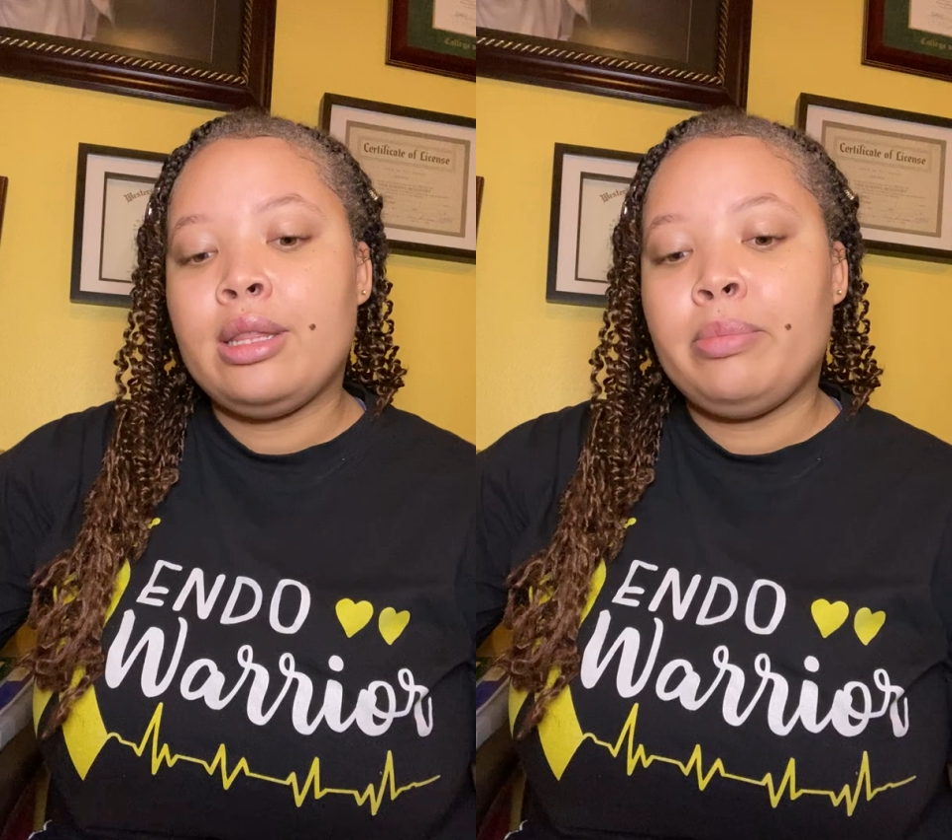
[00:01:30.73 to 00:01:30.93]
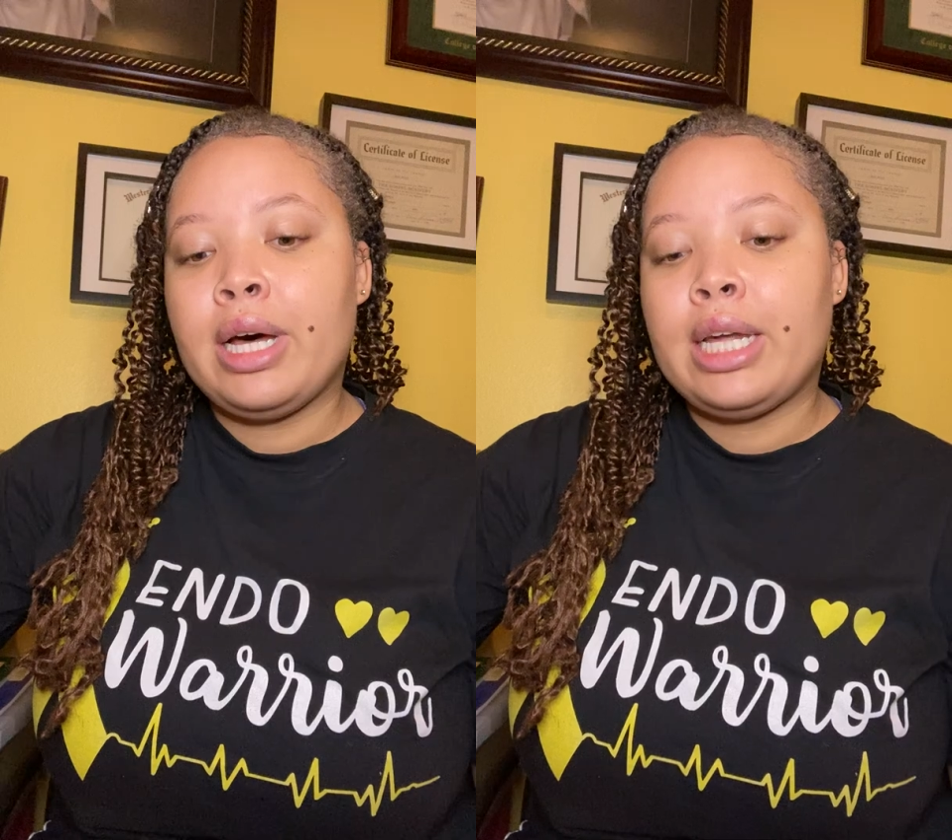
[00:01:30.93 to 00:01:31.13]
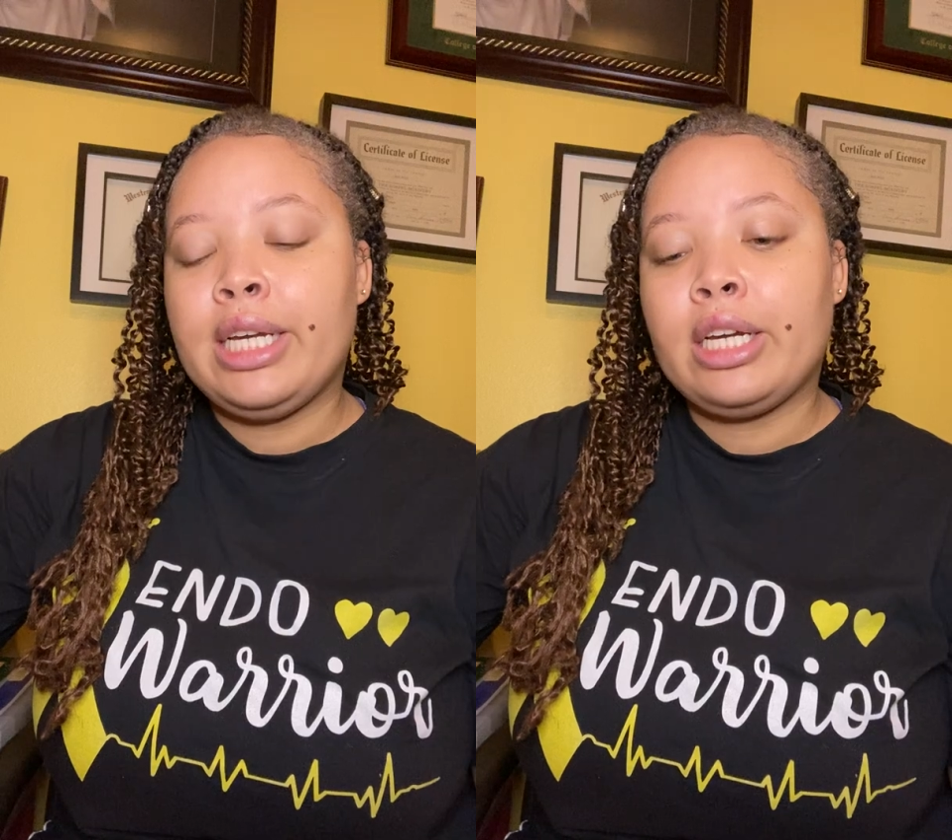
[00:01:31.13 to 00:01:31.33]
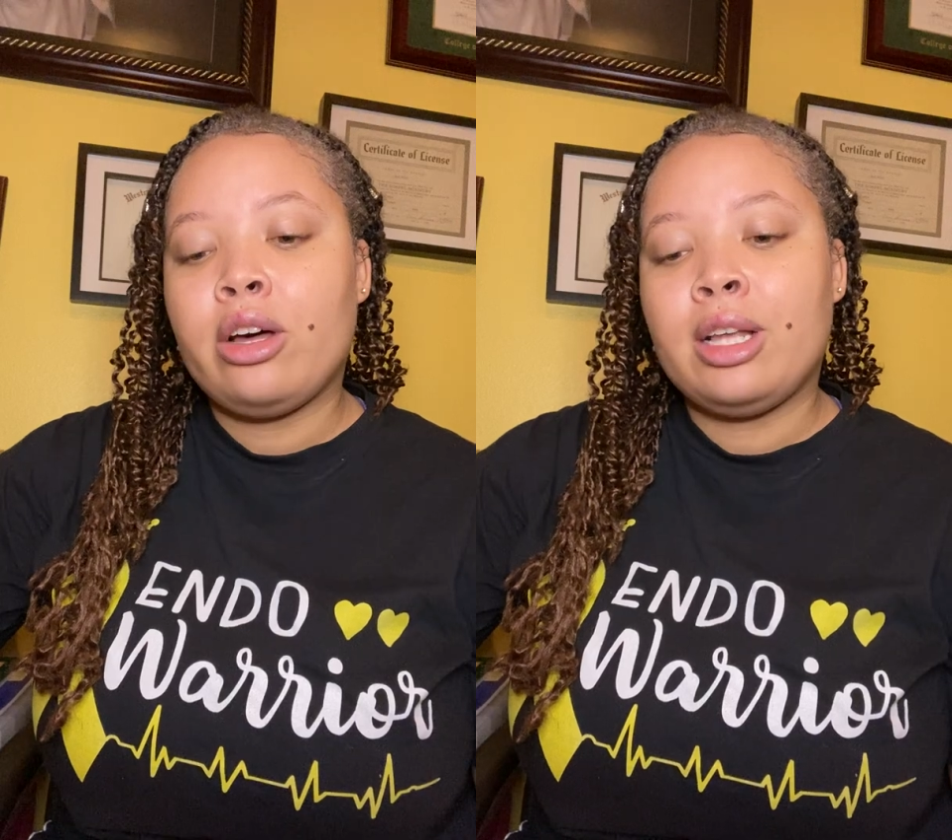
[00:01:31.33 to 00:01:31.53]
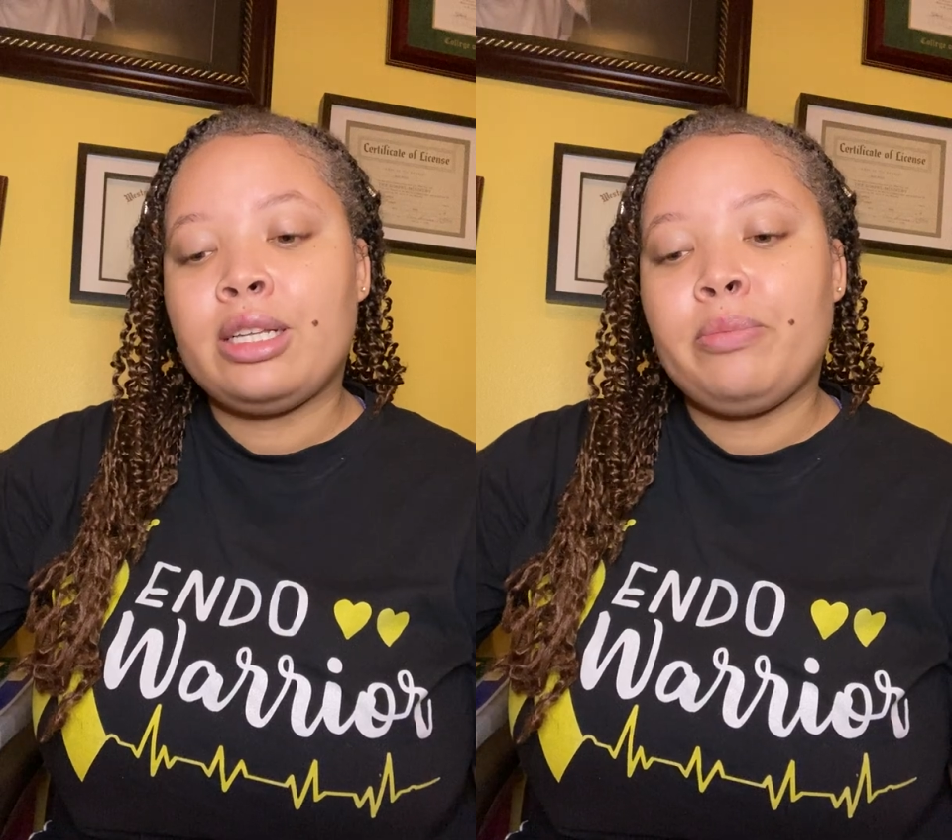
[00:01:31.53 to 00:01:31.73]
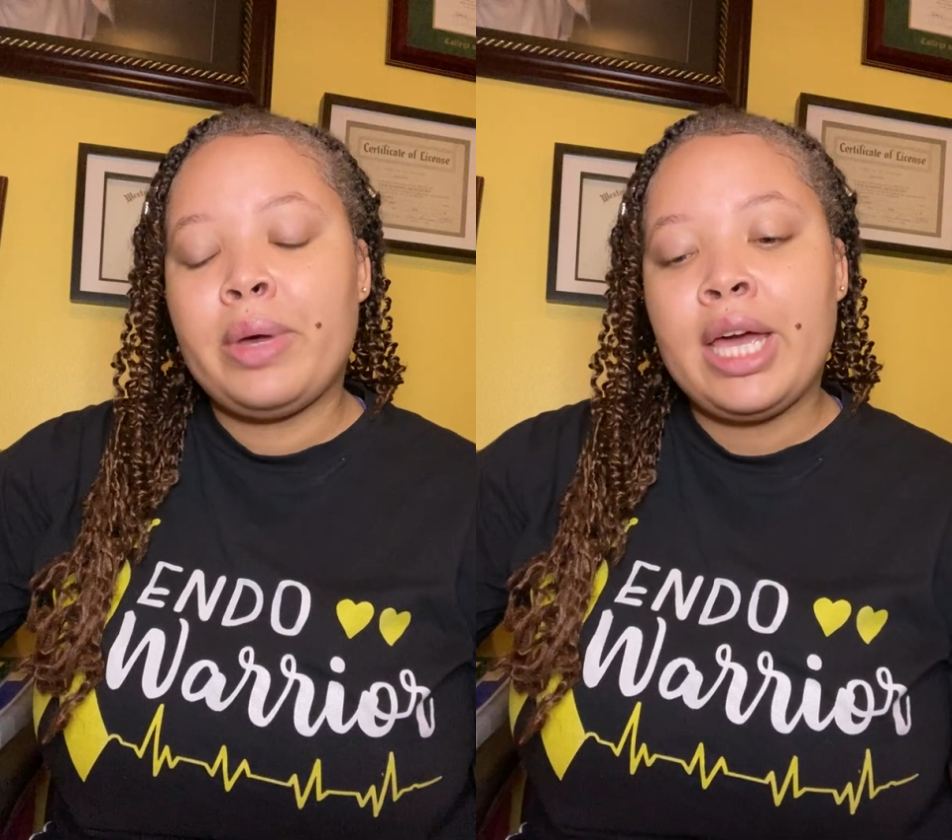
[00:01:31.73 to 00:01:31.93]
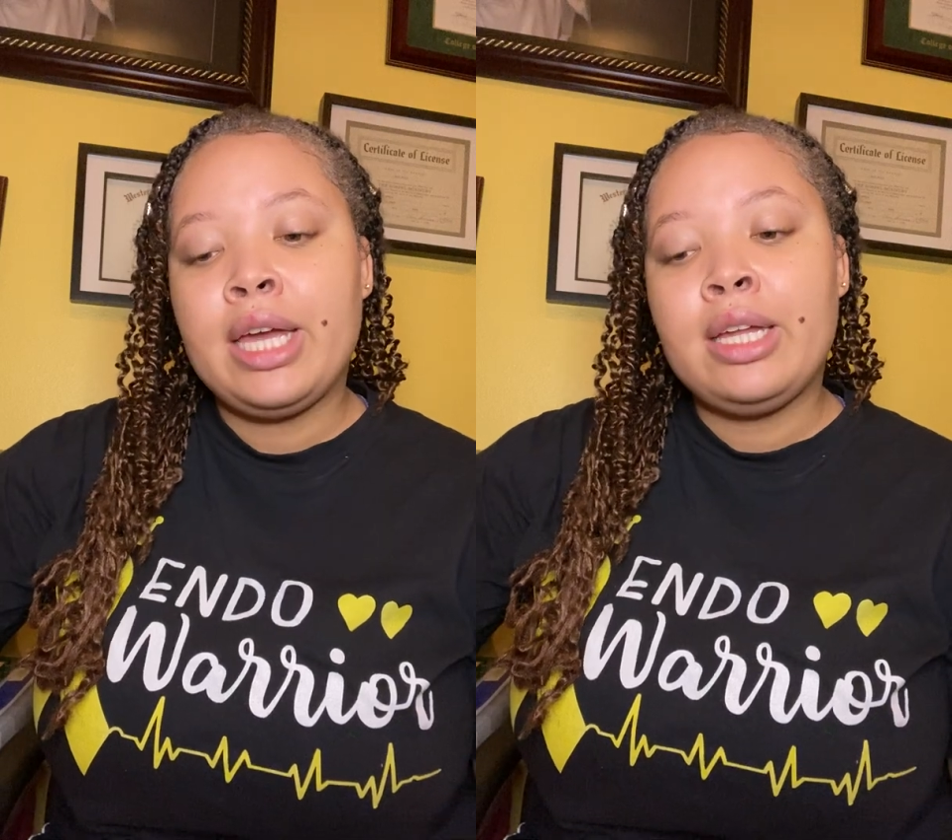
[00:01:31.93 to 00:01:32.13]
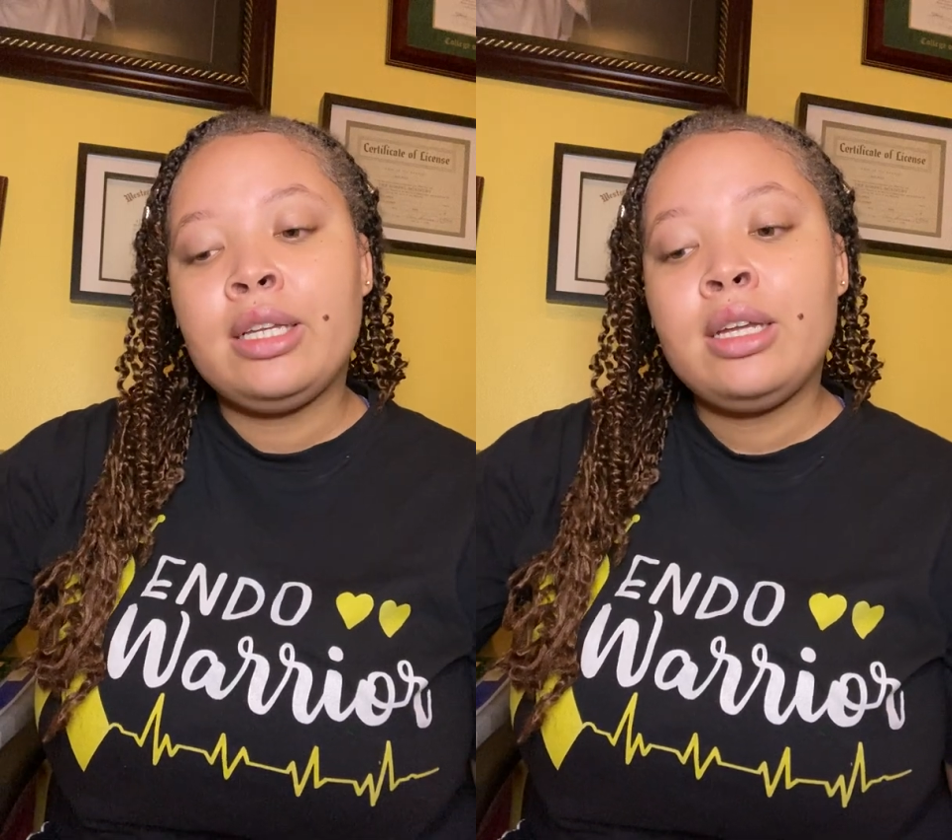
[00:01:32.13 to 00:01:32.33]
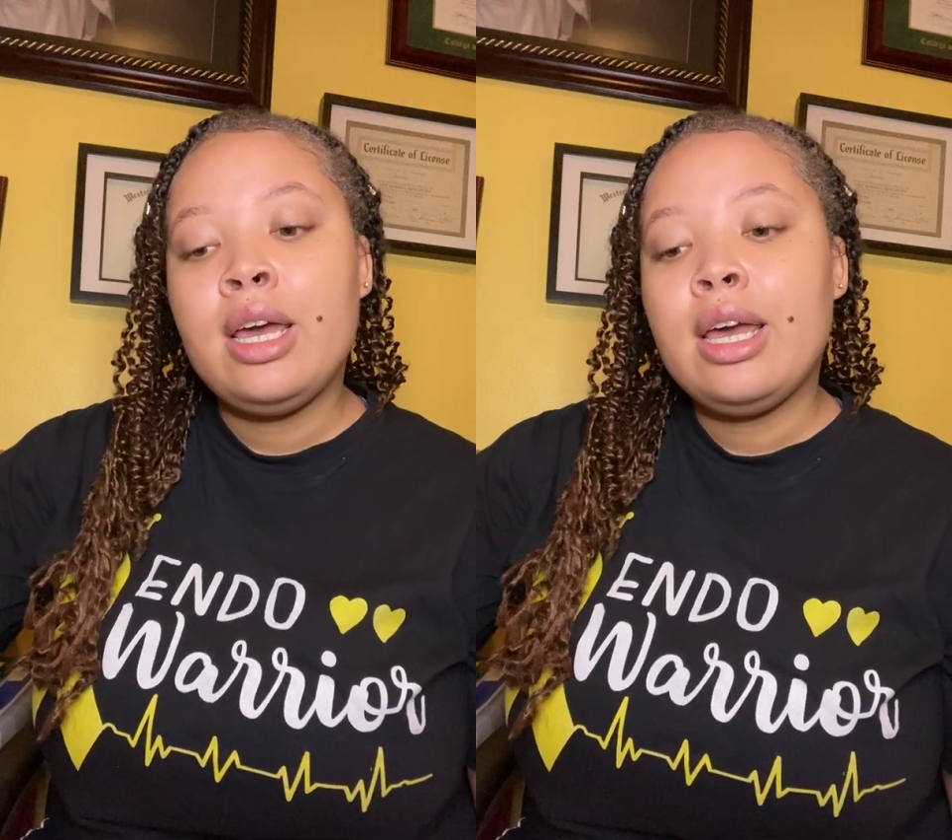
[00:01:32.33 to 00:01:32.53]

body, causing pain,